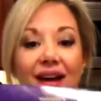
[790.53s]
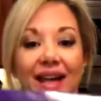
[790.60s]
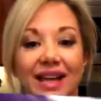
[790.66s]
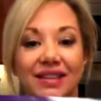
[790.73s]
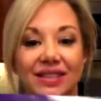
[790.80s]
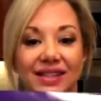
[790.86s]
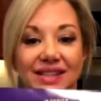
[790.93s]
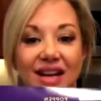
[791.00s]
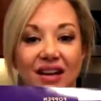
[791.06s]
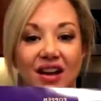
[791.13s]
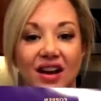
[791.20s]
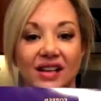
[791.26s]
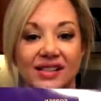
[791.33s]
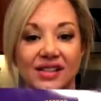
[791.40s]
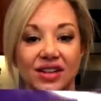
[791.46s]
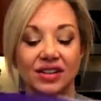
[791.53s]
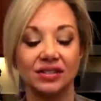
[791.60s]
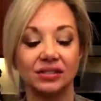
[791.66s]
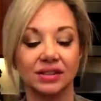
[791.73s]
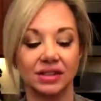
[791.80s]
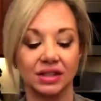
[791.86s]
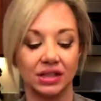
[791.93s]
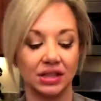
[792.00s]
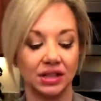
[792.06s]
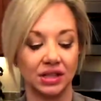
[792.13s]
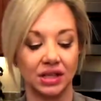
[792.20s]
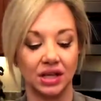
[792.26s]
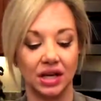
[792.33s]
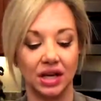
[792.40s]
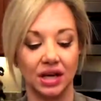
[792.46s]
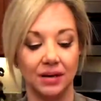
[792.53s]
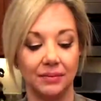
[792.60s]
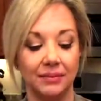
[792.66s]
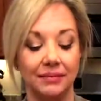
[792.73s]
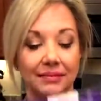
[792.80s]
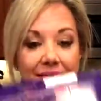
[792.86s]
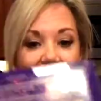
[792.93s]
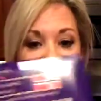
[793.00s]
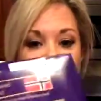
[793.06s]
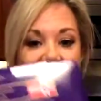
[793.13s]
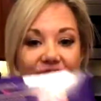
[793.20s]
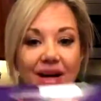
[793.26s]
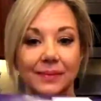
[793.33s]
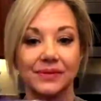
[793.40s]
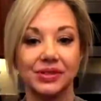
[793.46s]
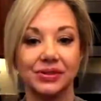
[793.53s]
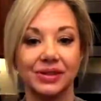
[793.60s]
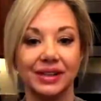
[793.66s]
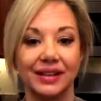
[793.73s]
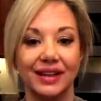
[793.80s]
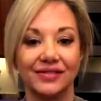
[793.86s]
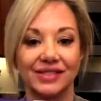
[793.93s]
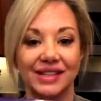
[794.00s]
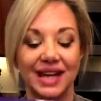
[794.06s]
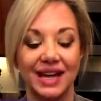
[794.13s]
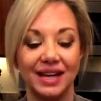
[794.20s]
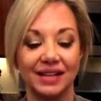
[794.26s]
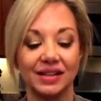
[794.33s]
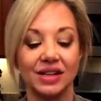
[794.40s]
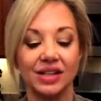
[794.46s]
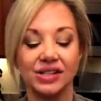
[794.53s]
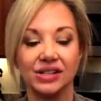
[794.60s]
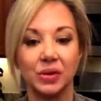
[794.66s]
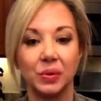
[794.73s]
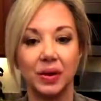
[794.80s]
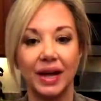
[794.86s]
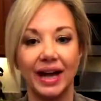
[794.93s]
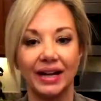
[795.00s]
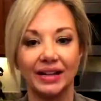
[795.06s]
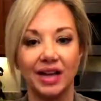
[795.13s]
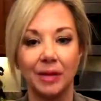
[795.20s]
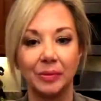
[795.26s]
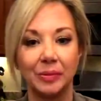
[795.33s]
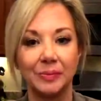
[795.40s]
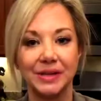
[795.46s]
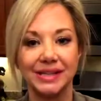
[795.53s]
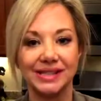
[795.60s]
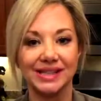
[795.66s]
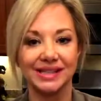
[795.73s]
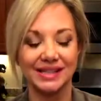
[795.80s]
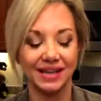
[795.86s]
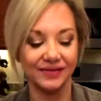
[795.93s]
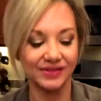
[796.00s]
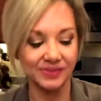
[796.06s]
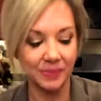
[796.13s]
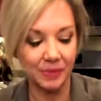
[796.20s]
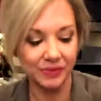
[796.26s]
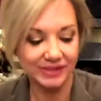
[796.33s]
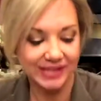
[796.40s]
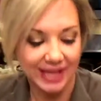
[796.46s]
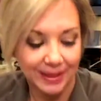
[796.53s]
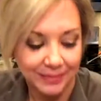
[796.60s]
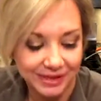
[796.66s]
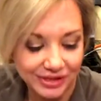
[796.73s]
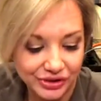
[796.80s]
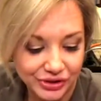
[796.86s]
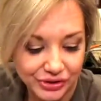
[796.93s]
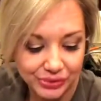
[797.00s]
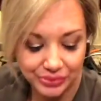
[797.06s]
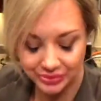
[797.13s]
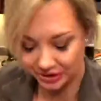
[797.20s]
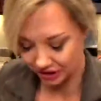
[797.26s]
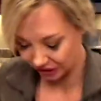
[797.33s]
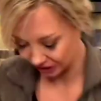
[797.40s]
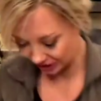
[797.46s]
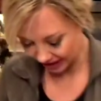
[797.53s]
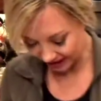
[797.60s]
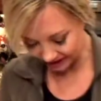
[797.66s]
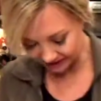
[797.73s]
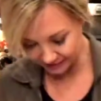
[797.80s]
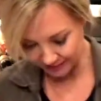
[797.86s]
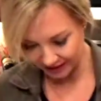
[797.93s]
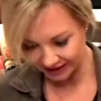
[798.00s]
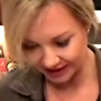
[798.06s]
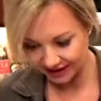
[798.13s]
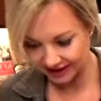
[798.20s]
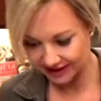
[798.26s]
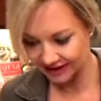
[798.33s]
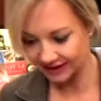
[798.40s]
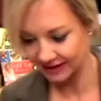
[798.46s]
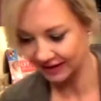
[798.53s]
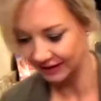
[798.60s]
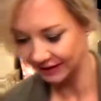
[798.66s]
I get this at Costco, and she absolutely loves that. So we'll add a couple pieces of smoked salmon to her eggs Benedict.